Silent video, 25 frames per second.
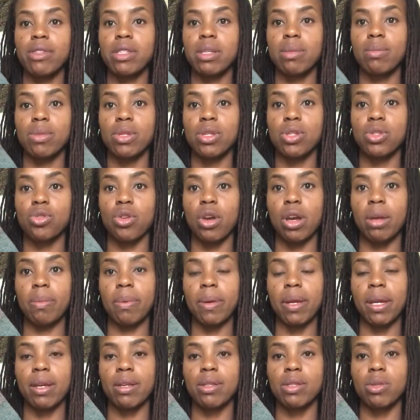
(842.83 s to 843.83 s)
some
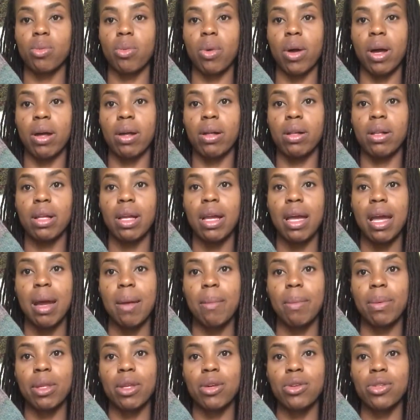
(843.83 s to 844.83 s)
striping as well,
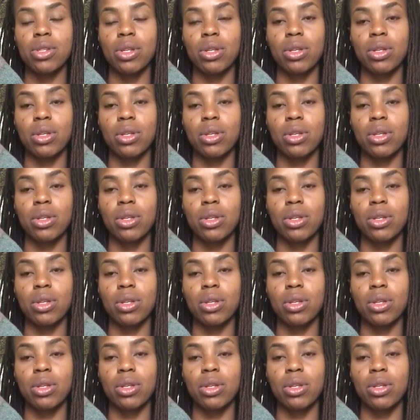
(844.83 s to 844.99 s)
but there's